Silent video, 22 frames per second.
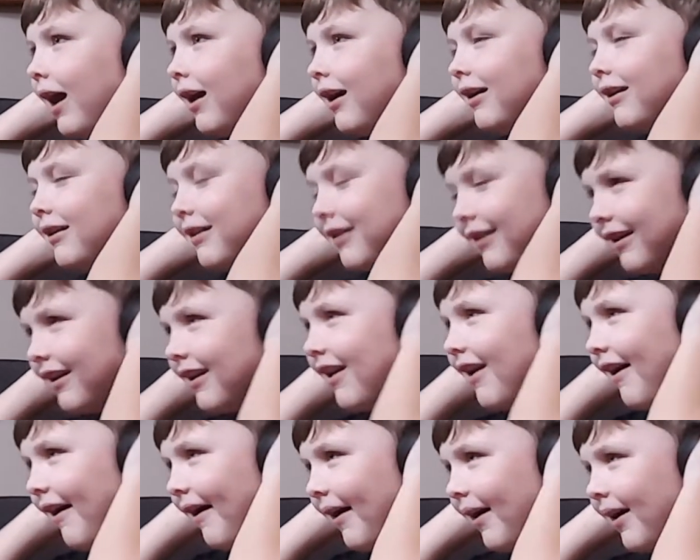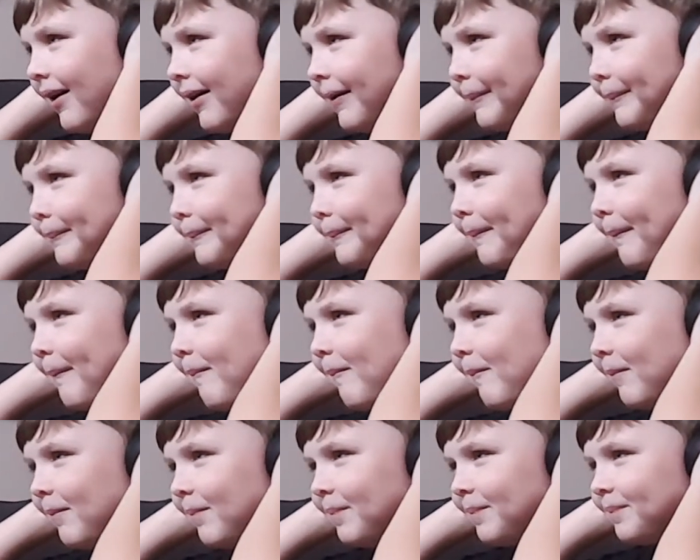No, let me finish.
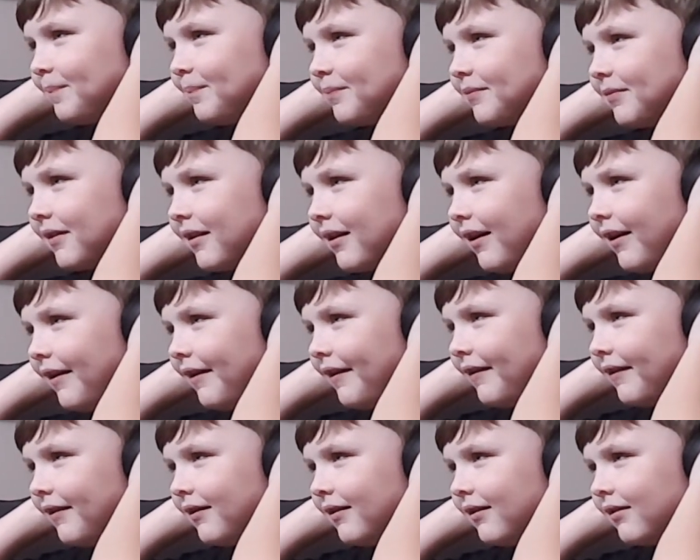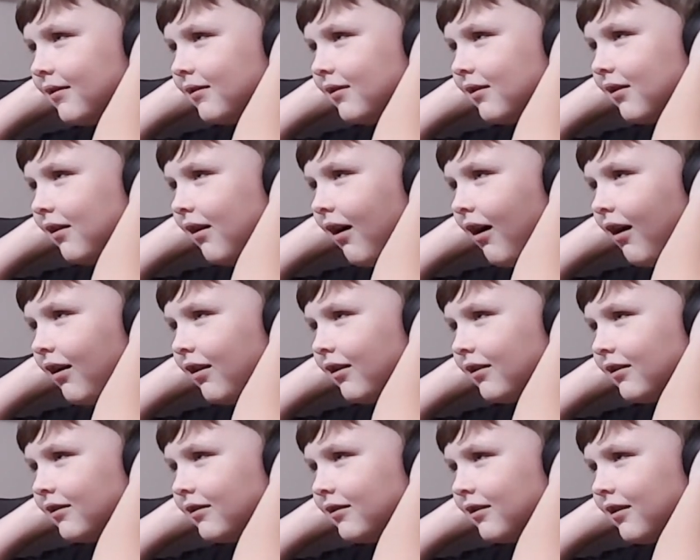My dog has
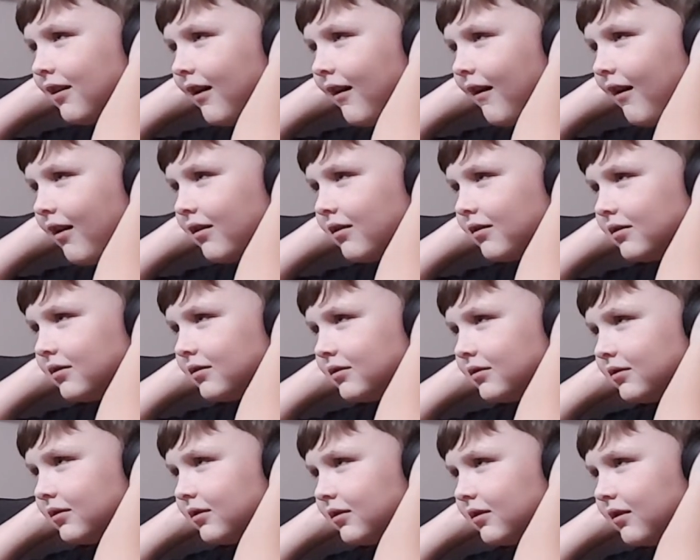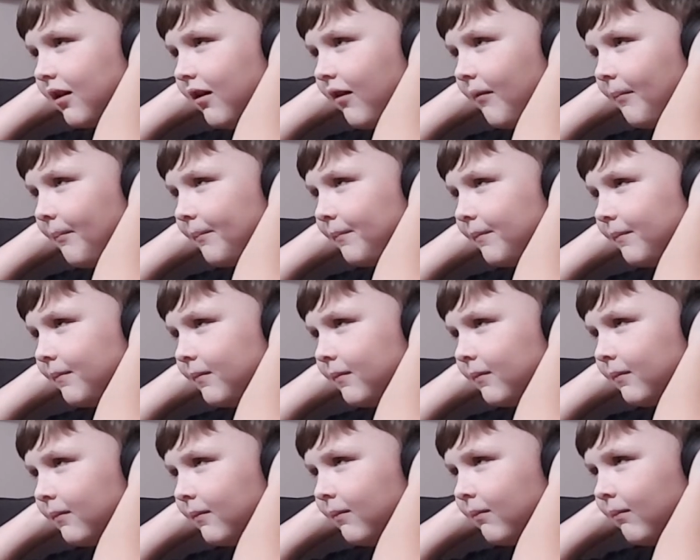no tail, 5
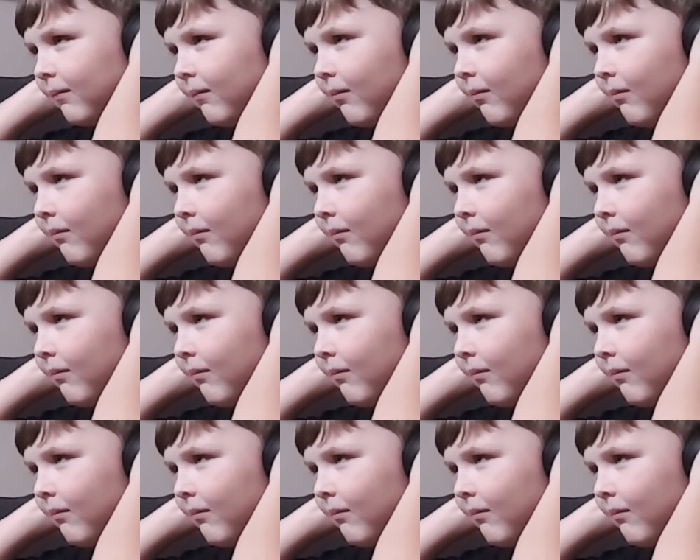legs.